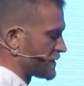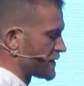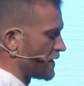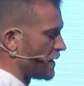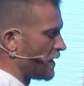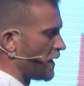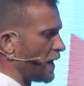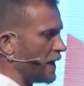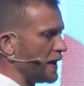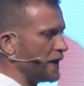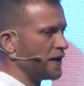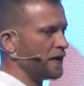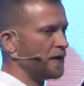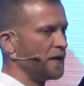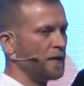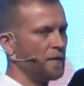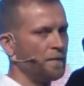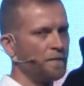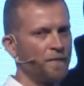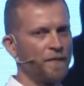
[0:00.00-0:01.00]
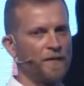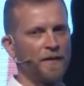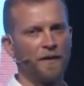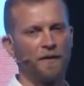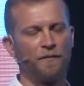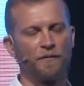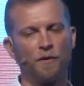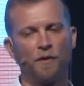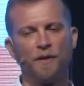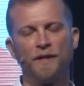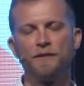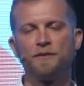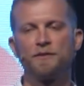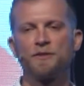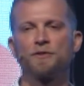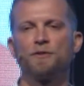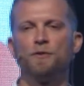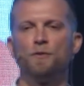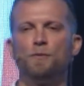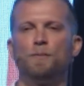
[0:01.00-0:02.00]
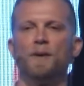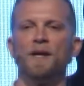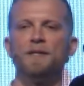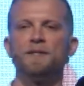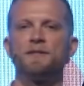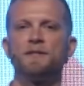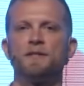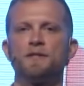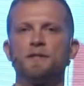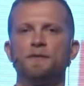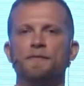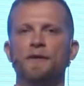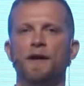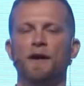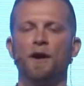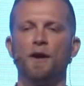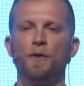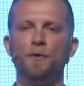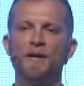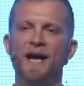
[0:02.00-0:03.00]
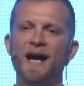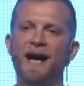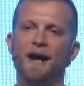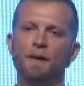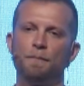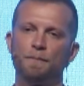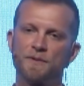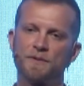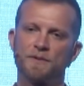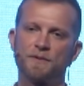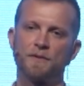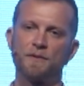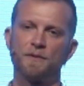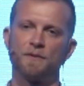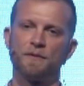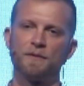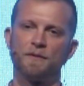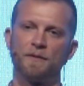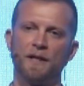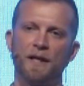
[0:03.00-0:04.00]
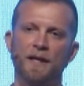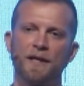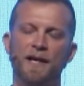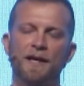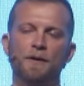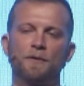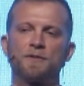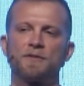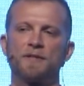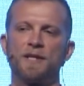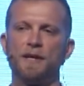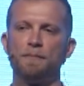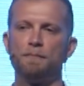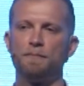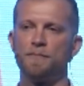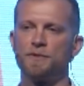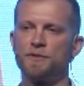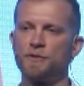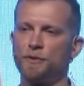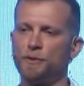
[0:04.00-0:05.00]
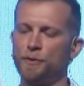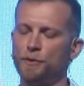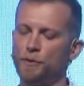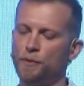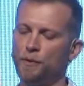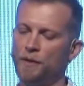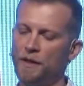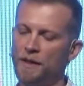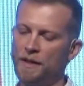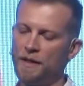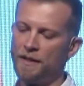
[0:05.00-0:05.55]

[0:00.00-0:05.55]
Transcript: Chai have got install bases of their own apps that allows them to